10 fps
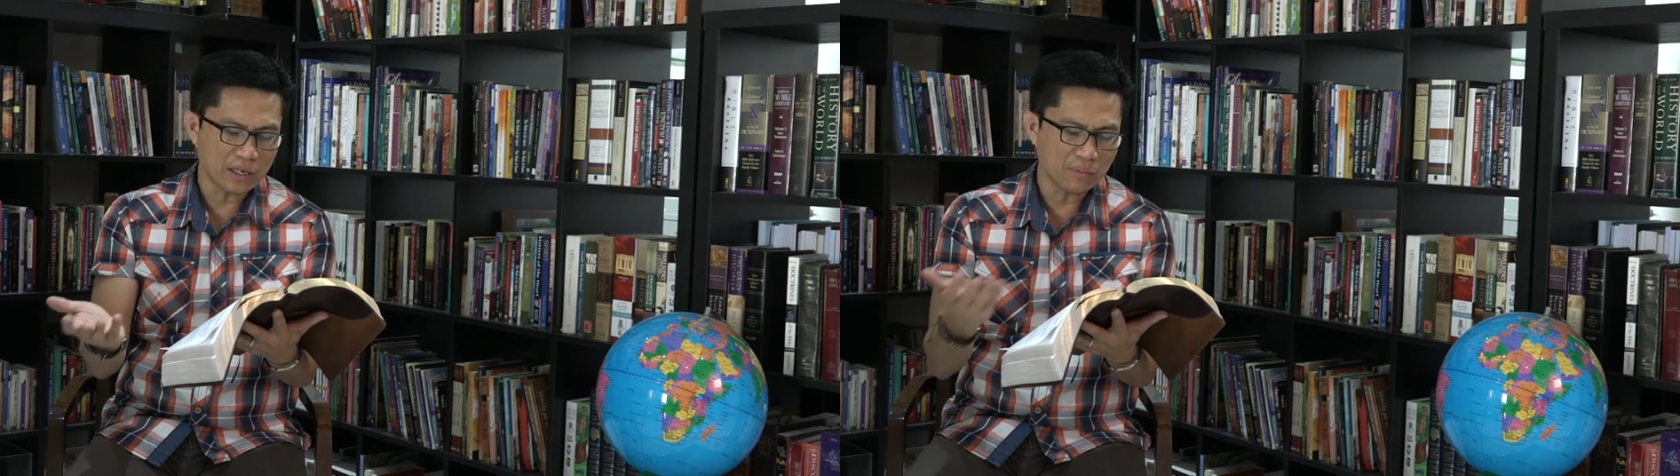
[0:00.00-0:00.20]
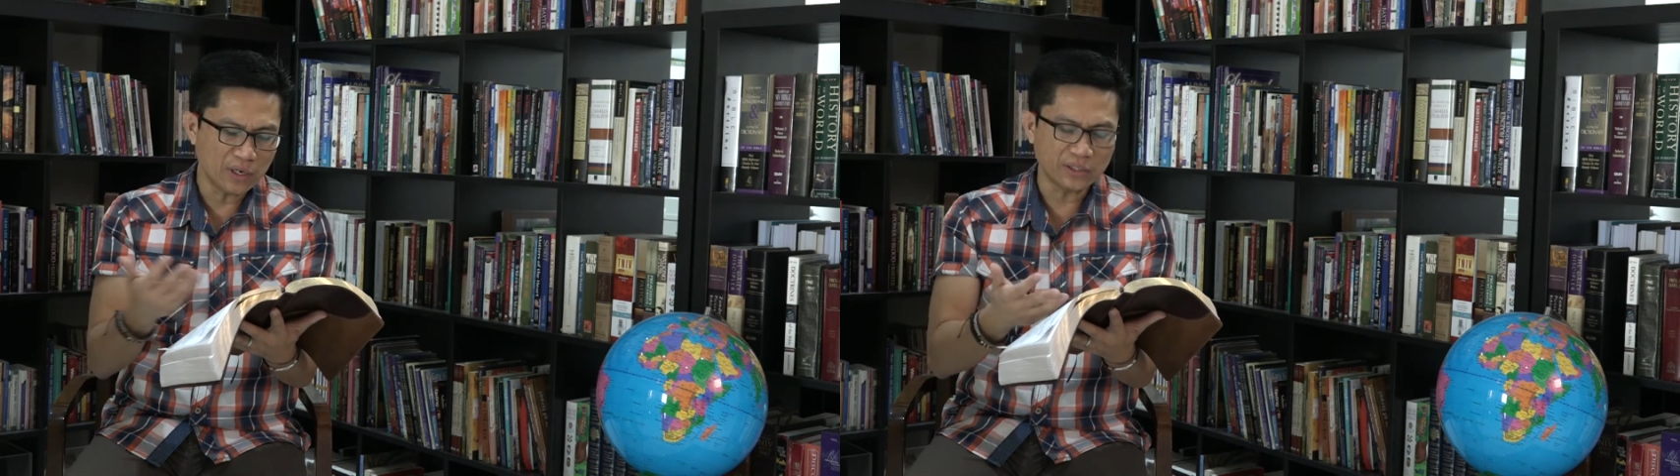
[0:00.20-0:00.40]

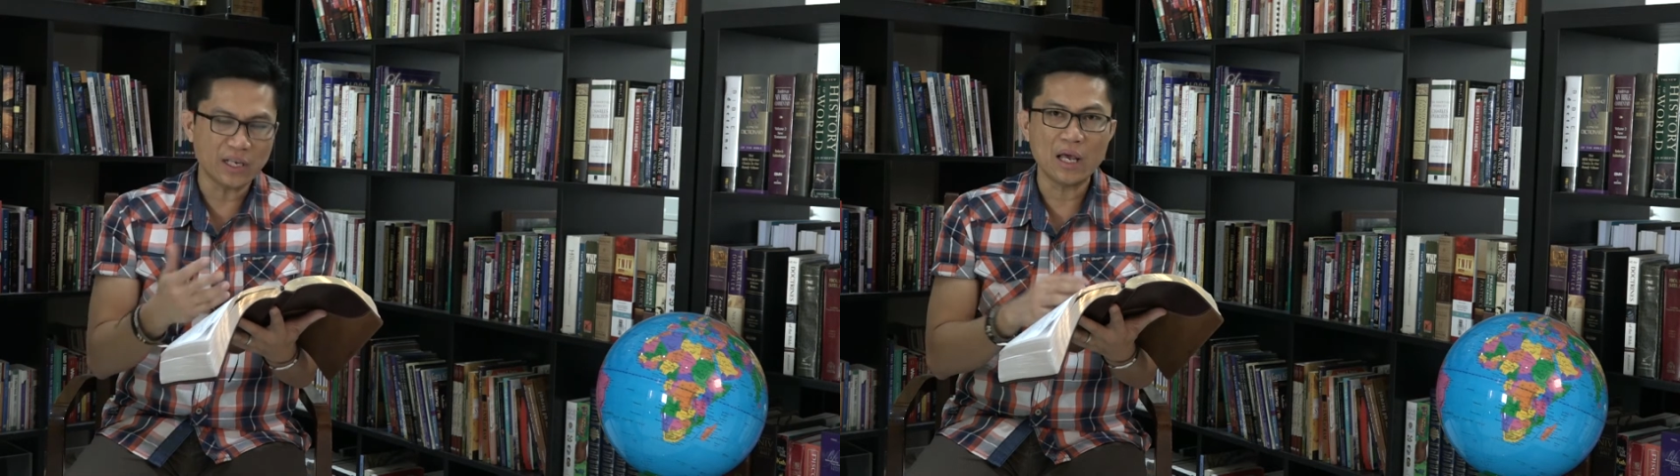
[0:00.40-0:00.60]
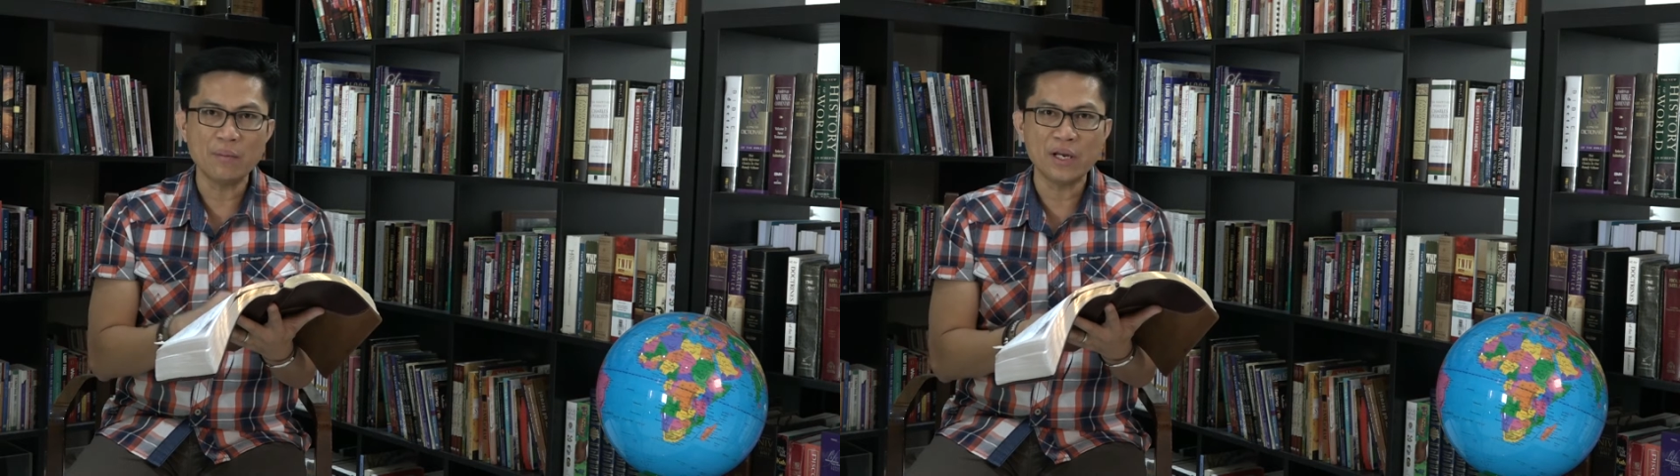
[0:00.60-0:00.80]
In verse
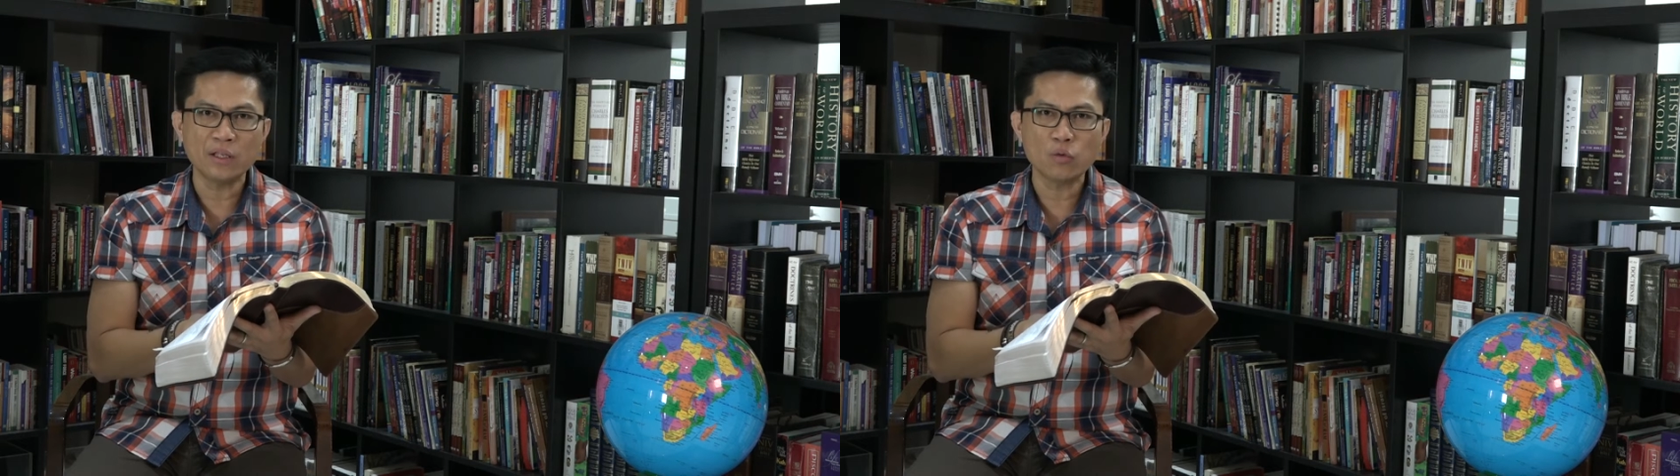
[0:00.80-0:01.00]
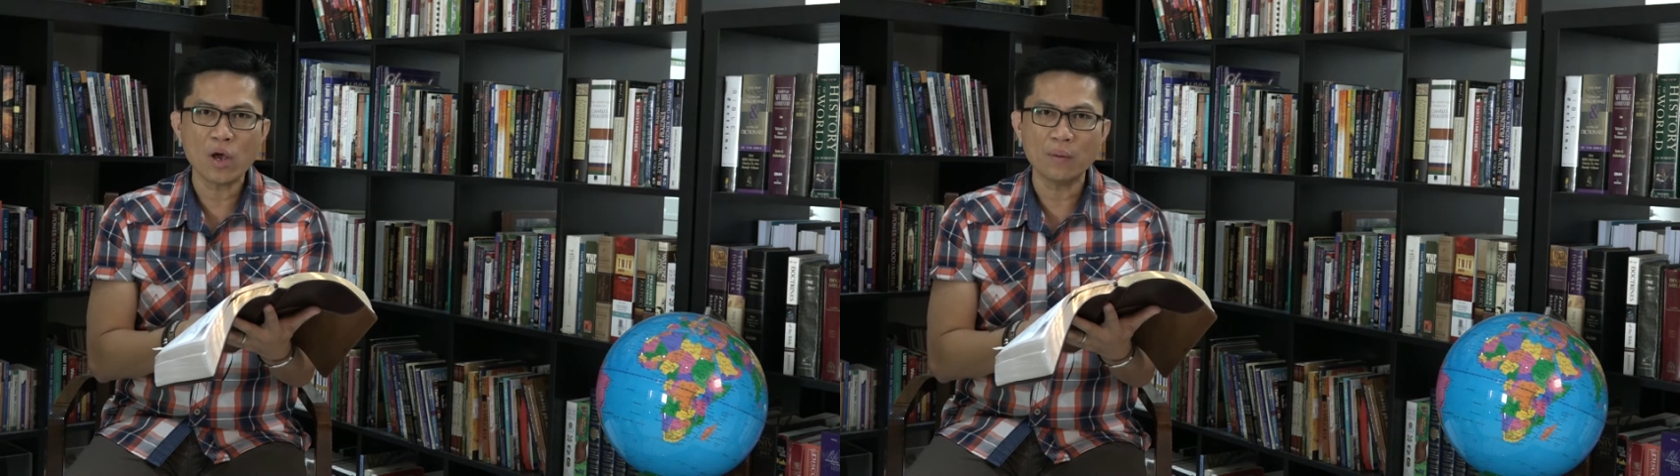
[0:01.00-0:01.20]
11
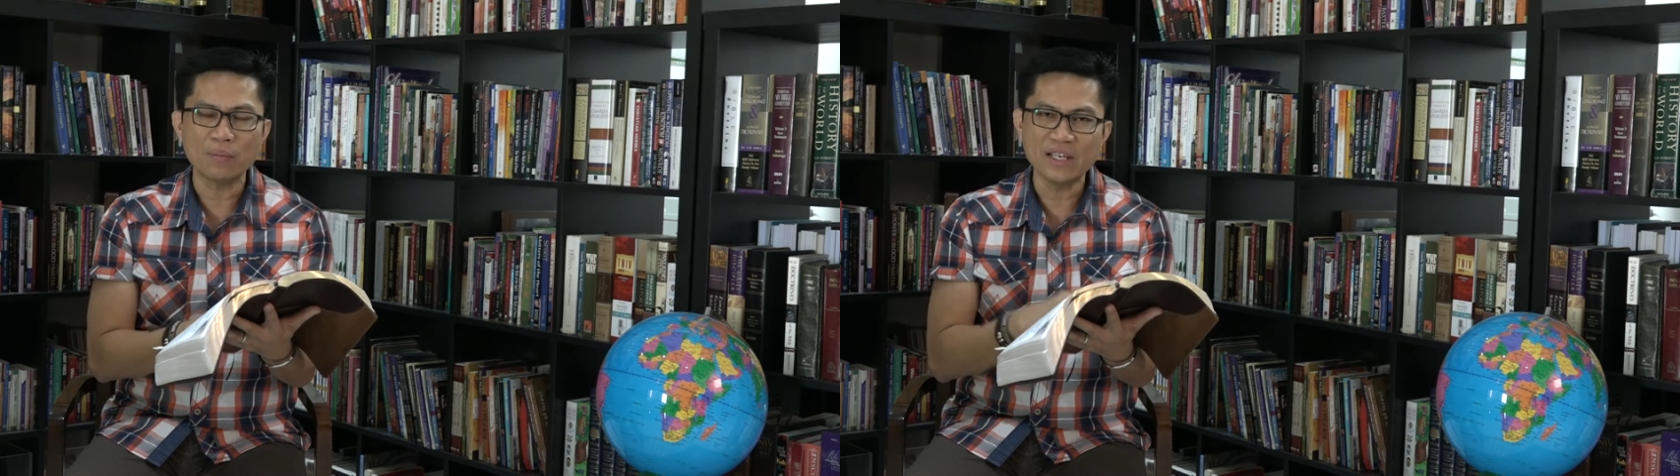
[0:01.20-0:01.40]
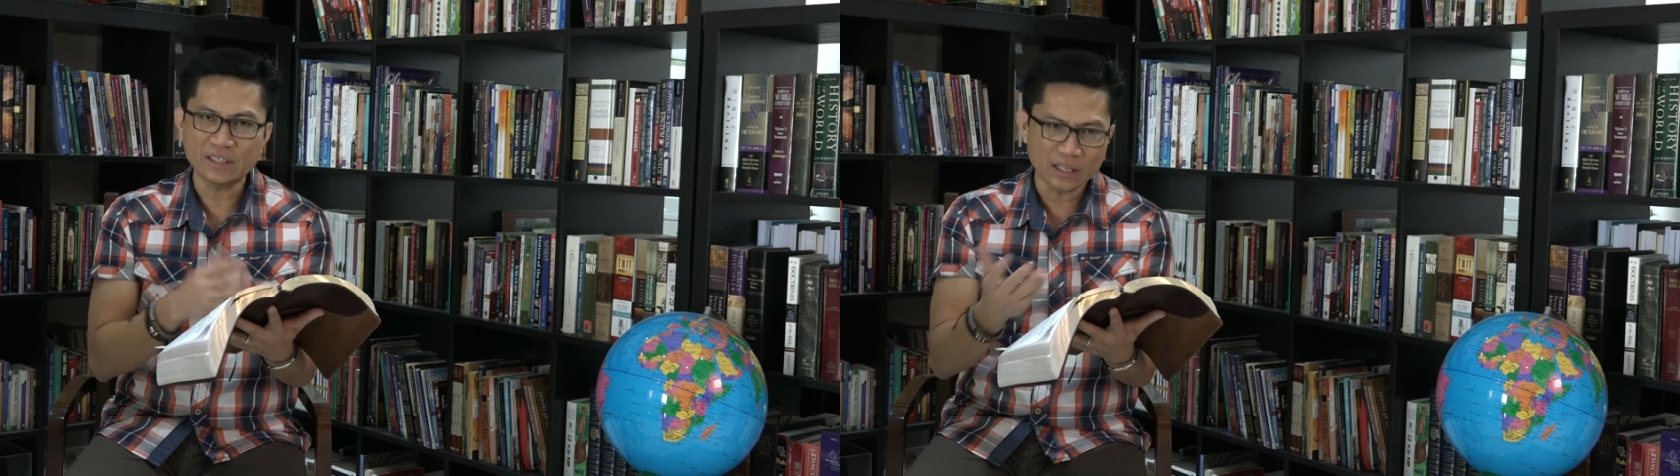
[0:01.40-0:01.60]
and
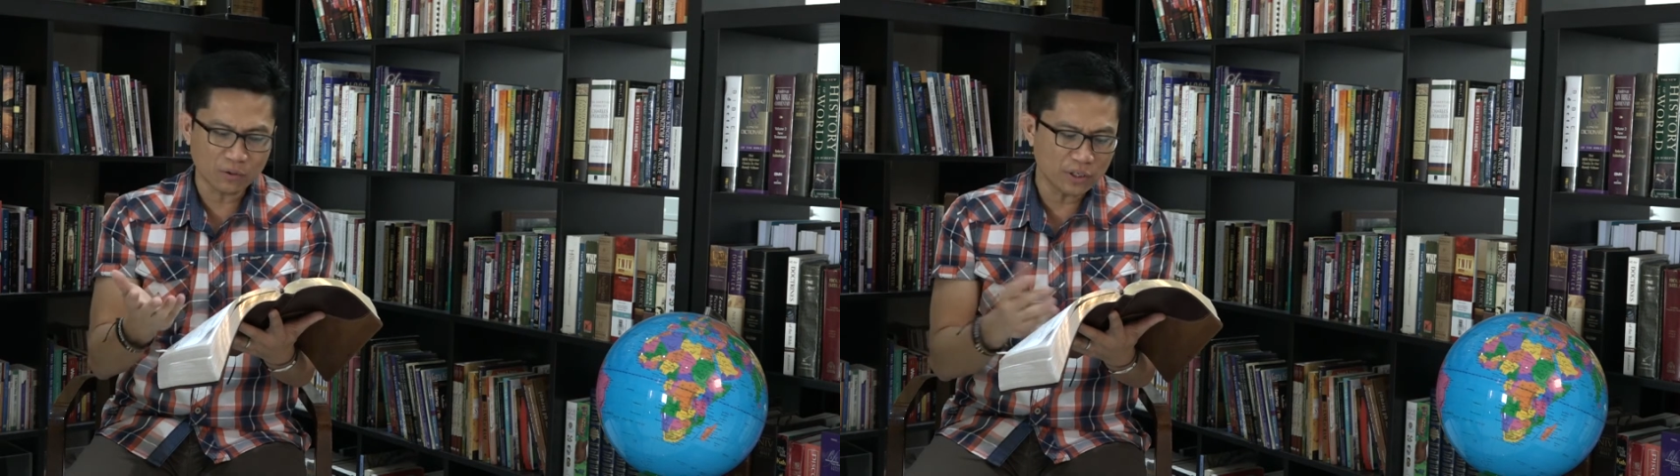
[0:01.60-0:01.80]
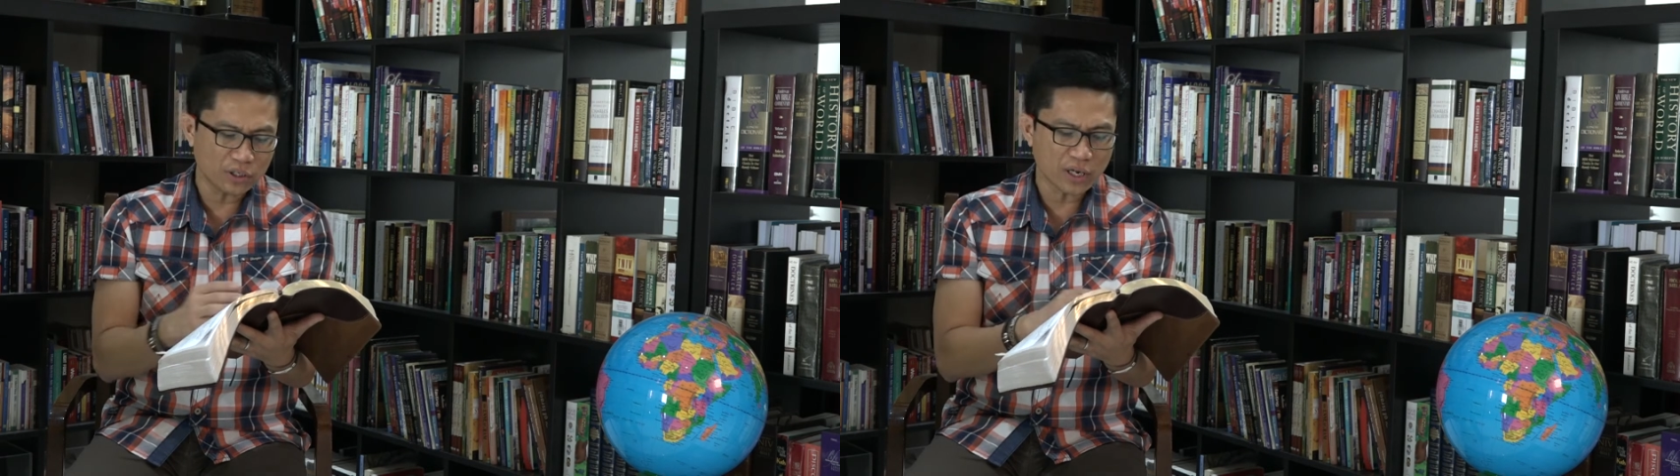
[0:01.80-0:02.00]
12, listen
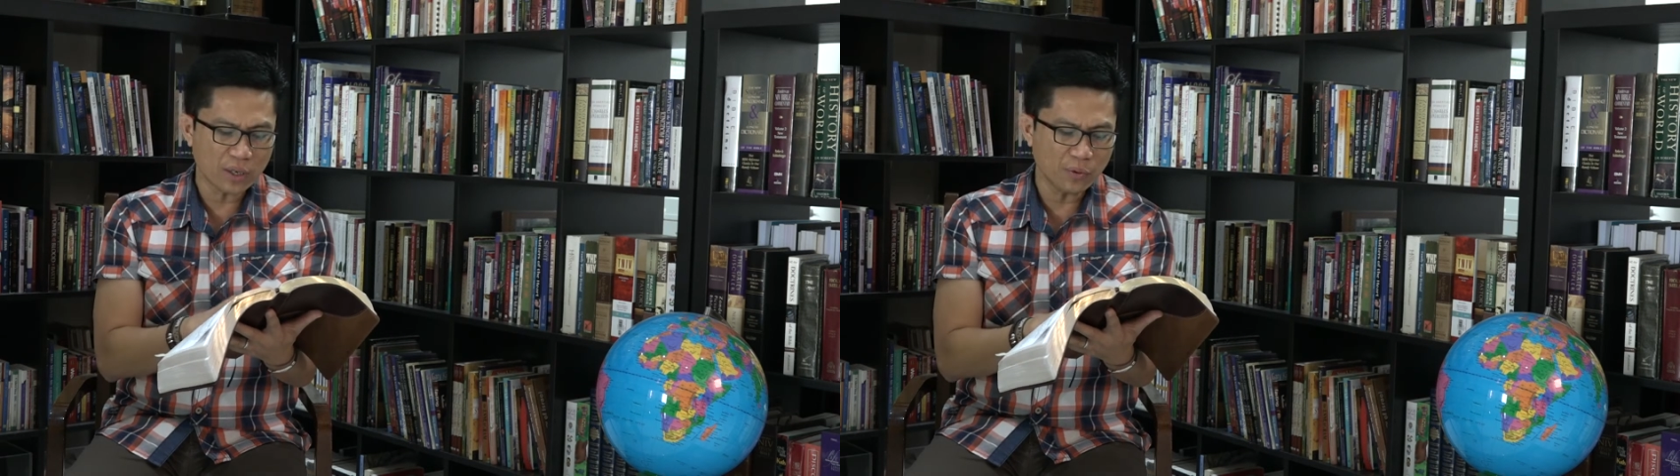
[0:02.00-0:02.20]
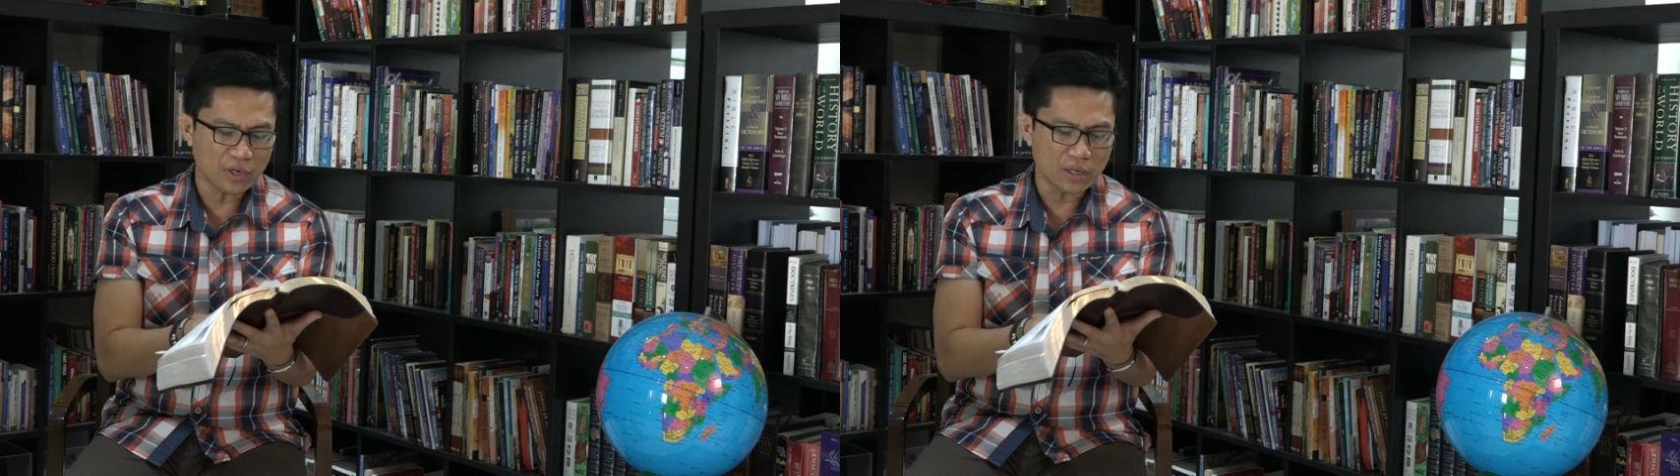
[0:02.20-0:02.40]
to this
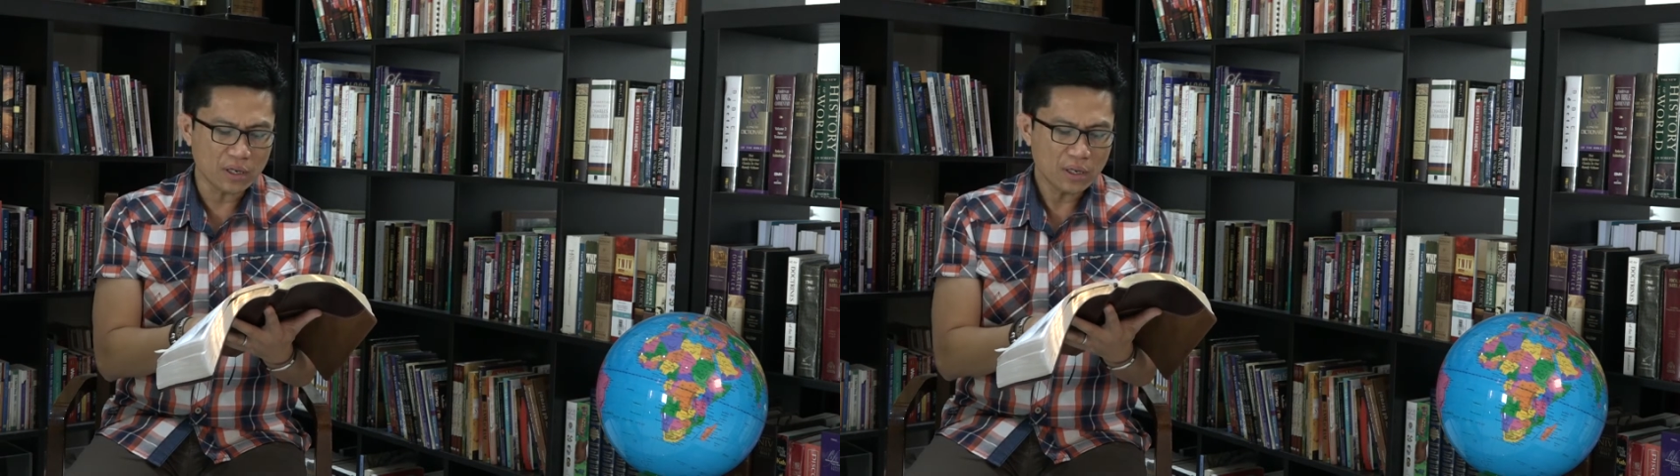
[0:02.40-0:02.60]
carefully.